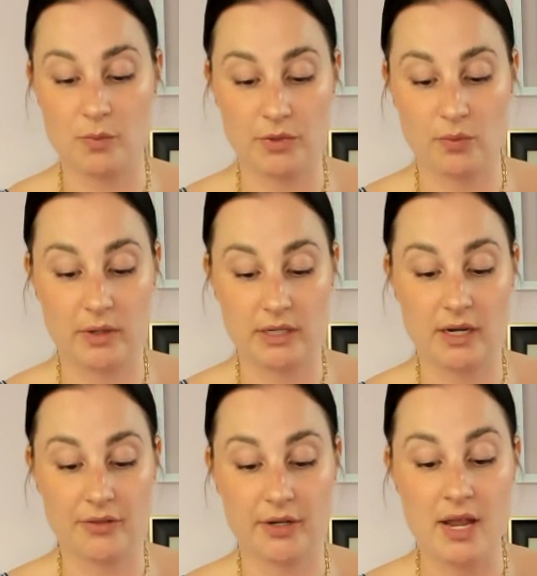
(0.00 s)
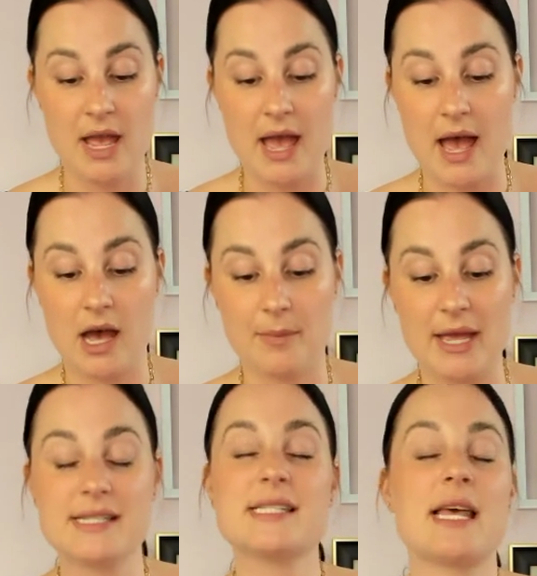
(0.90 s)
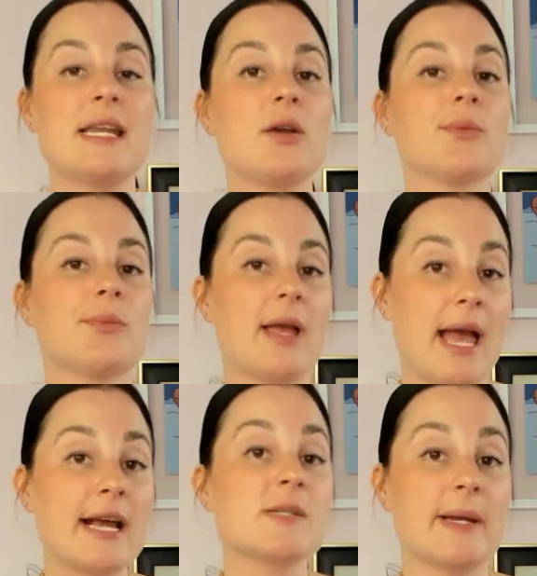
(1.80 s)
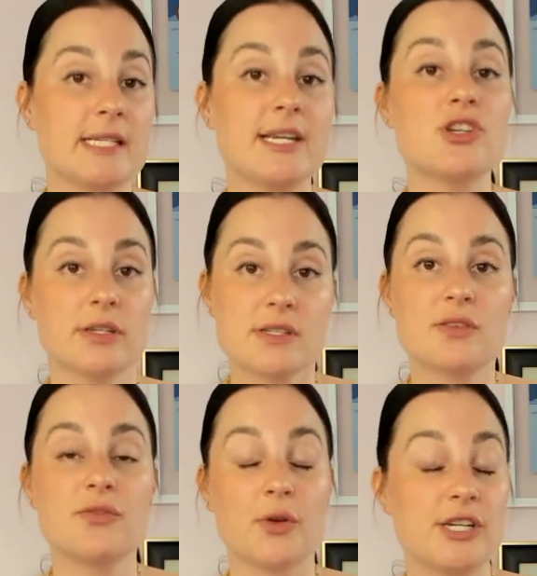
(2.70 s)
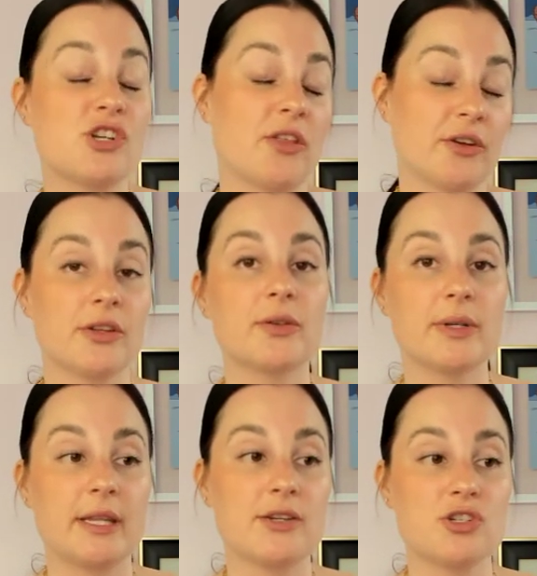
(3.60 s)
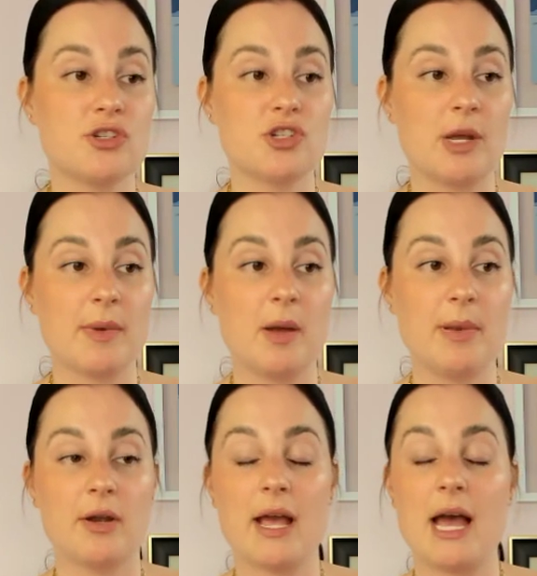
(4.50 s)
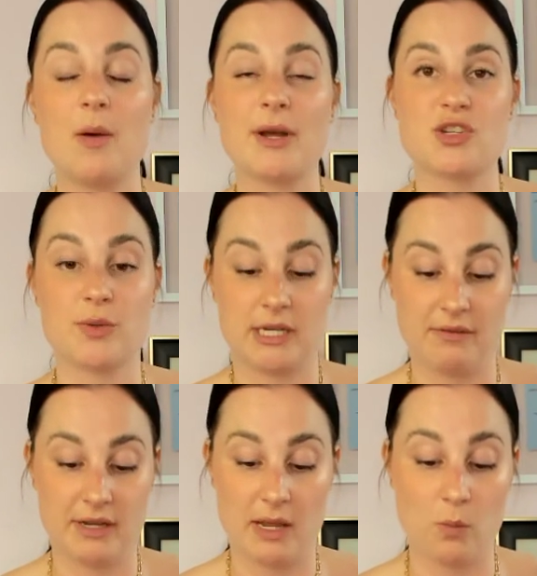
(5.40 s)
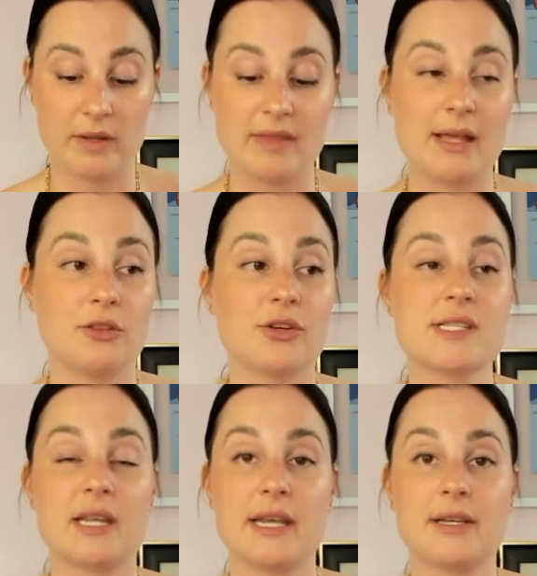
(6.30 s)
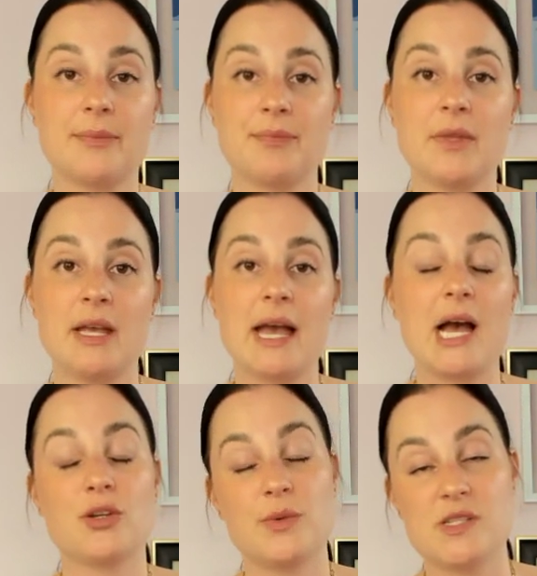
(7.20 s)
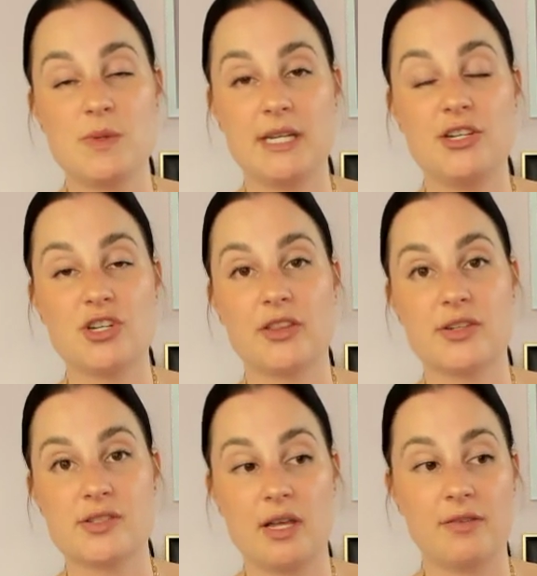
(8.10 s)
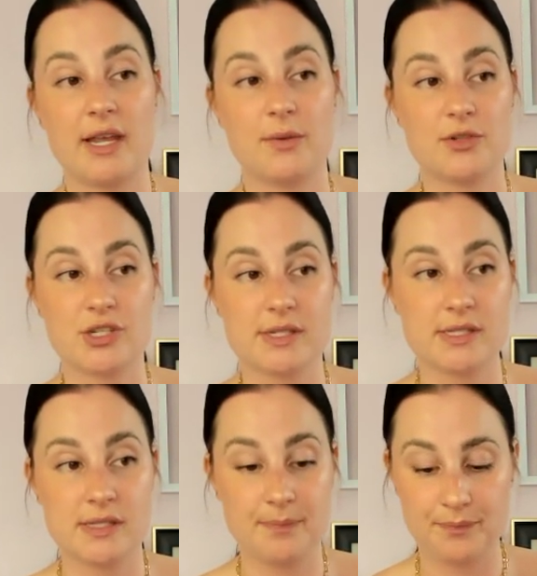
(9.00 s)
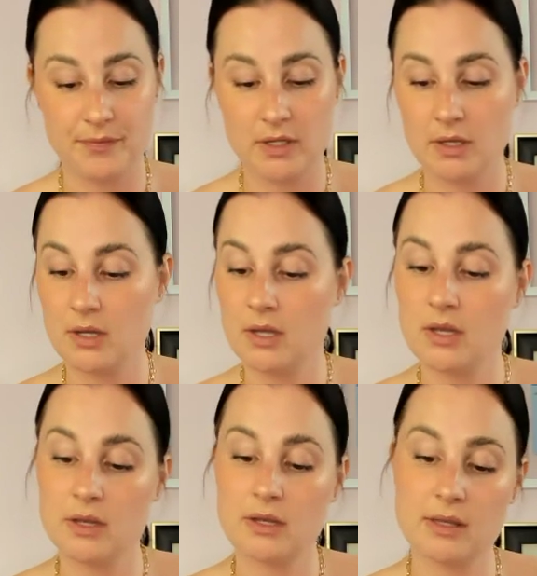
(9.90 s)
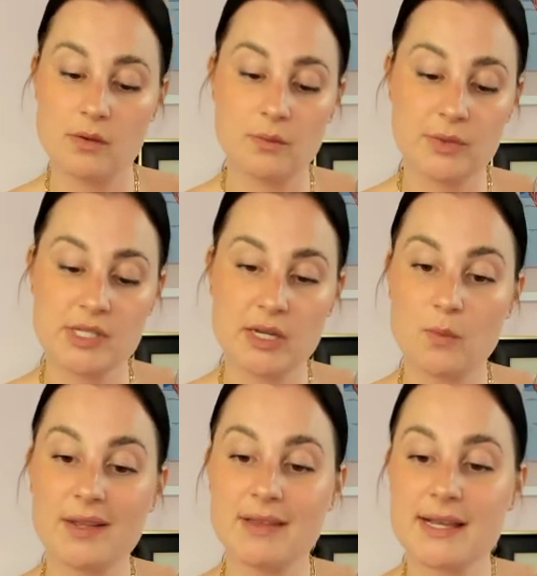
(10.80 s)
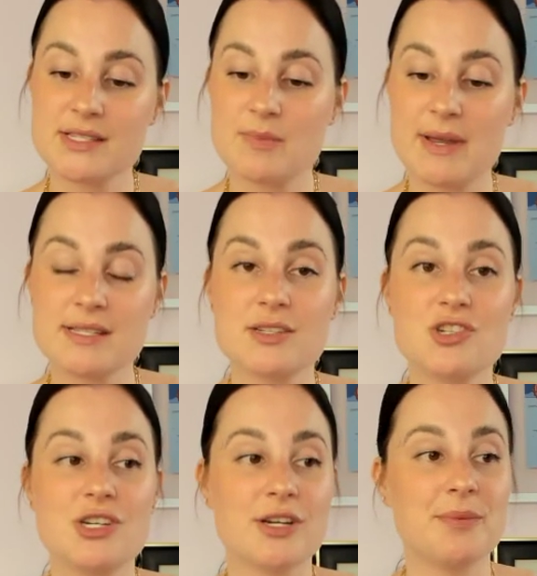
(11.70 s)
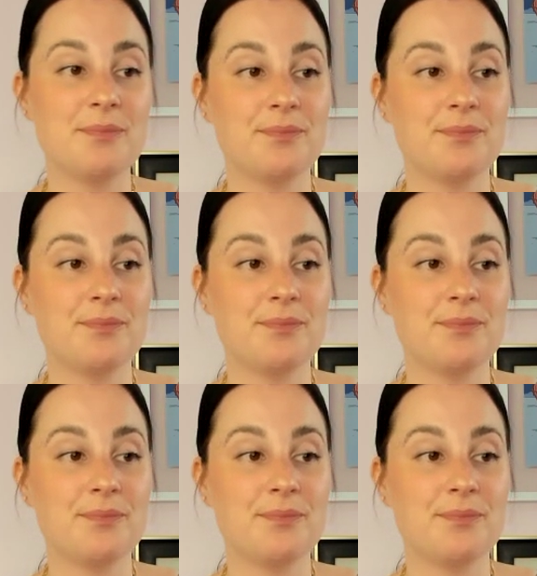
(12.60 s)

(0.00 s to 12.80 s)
with one another, and setting expectations for each other in the relationship about how much we're giving and what that looks like. How do we speak each other's love languages? We'll take one last message here.